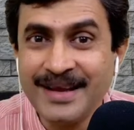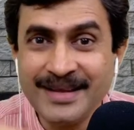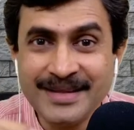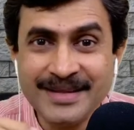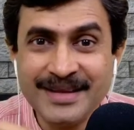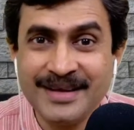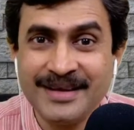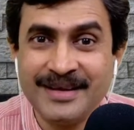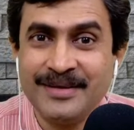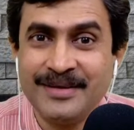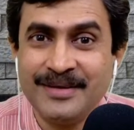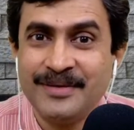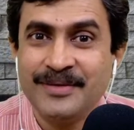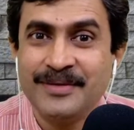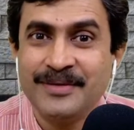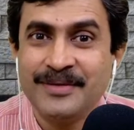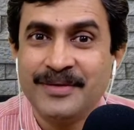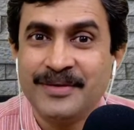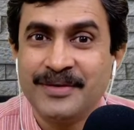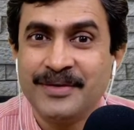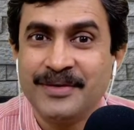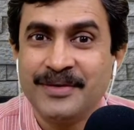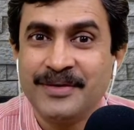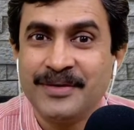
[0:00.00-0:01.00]
there
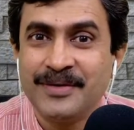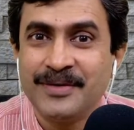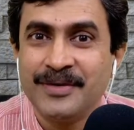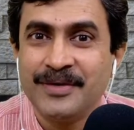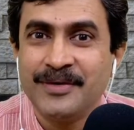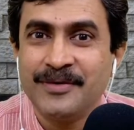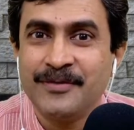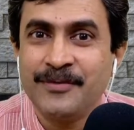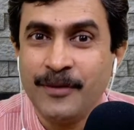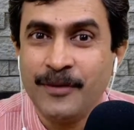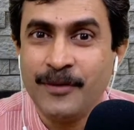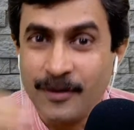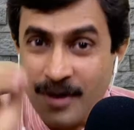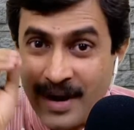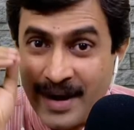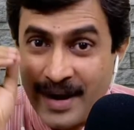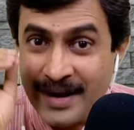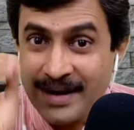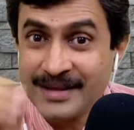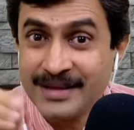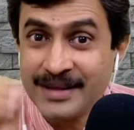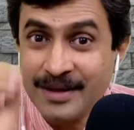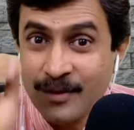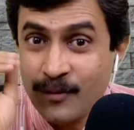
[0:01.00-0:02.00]
for
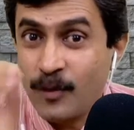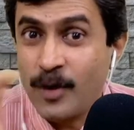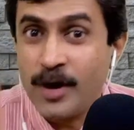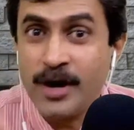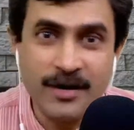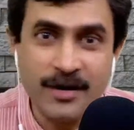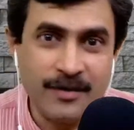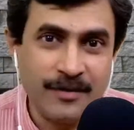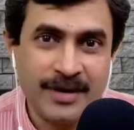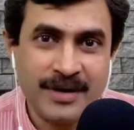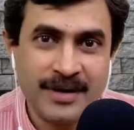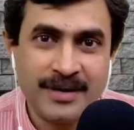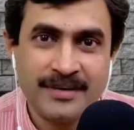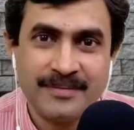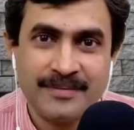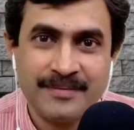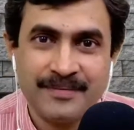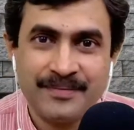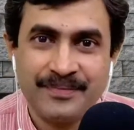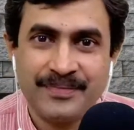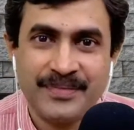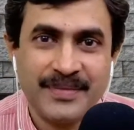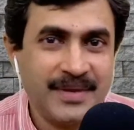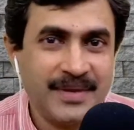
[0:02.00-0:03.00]
another 1 hour,
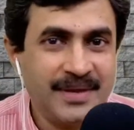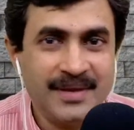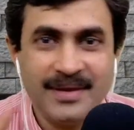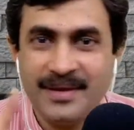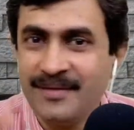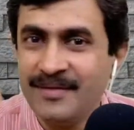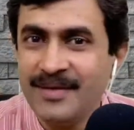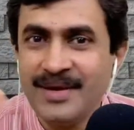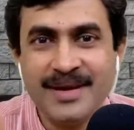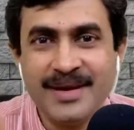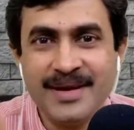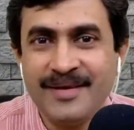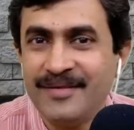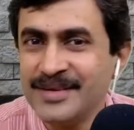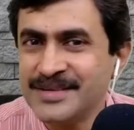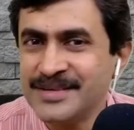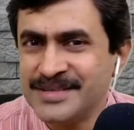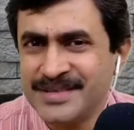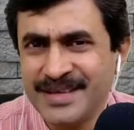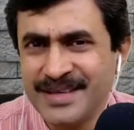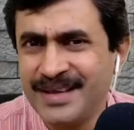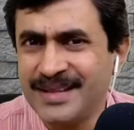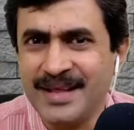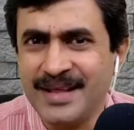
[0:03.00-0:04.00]
he will never
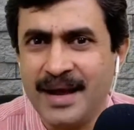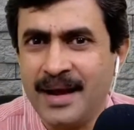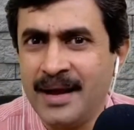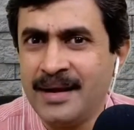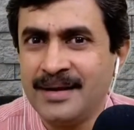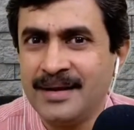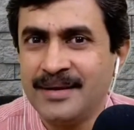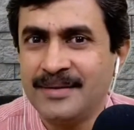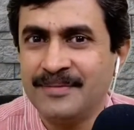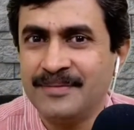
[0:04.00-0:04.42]
say that